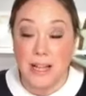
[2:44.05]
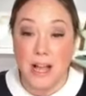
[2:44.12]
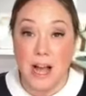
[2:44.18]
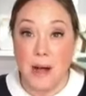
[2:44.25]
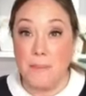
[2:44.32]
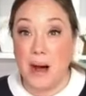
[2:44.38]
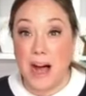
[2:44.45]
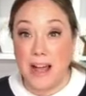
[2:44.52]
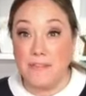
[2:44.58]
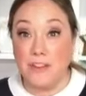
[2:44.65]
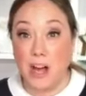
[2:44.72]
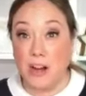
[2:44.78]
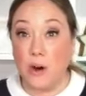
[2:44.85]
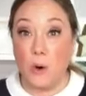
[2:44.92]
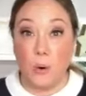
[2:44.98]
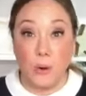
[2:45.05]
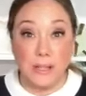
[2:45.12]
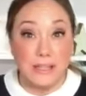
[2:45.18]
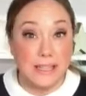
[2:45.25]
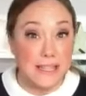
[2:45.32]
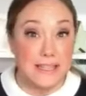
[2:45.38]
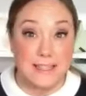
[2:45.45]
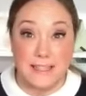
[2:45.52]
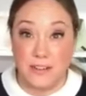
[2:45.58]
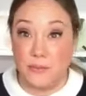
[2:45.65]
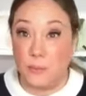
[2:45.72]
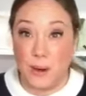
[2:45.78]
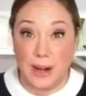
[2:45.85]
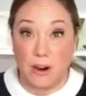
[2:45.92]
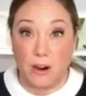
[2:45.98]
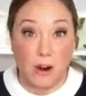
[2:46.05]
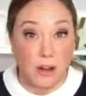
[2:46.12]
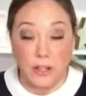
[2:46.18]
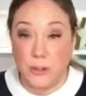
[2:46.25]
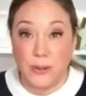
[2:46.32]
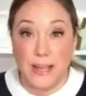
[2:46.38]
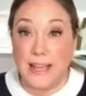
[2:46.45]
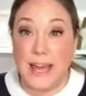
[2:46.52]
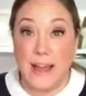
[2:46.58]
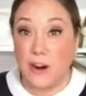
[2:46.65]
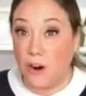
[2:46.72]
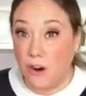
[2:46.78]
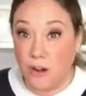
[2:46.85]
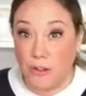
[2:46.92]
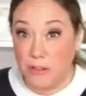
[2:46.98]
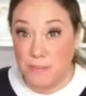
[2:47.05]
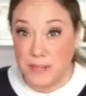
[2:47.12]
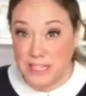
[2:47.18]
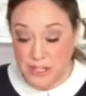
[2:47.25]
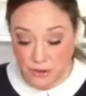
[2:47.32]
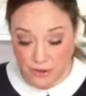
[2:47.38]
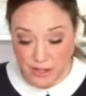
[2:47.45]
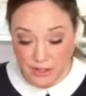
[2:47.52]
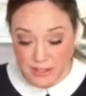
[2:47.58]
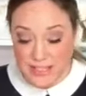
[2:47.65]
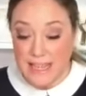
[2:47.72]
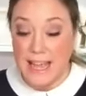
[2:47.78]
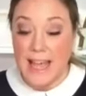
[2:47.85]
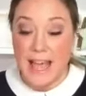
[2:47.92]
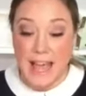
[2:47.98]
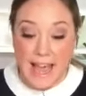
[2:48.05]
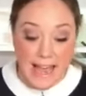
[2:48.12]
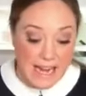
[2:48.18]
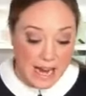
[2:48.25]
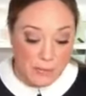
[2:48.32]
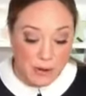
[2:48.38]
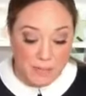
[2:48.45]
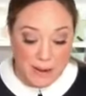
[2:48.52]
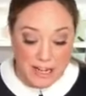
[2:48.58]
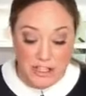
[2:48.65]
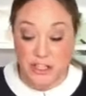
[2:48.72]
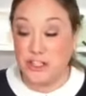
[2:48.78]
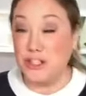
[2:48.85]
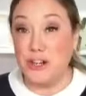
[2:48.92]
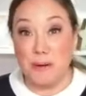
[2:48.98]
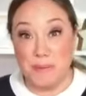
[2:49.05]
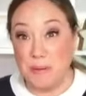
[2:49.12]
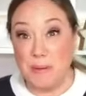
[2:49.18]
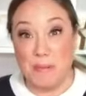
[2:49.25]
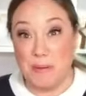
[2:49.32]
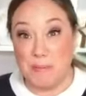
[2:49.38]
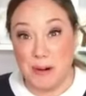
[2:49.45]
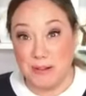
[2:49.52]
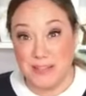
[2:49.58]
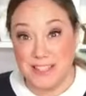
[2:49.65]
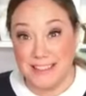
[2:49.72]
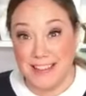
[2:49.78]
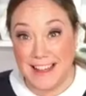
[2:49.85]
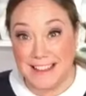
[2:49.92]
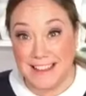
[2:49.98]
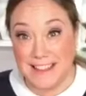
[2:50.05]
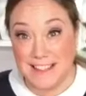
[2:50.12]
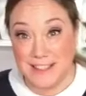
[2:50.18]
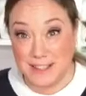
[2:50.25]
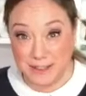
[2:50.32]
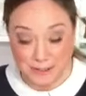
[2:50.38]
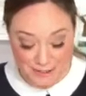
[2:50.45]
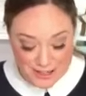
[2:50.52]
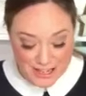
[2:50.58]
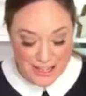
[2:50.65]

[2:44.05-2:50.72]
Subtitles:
I've got a whole list of where you can get all the materials, and I would imagine Janome will be posting that list too.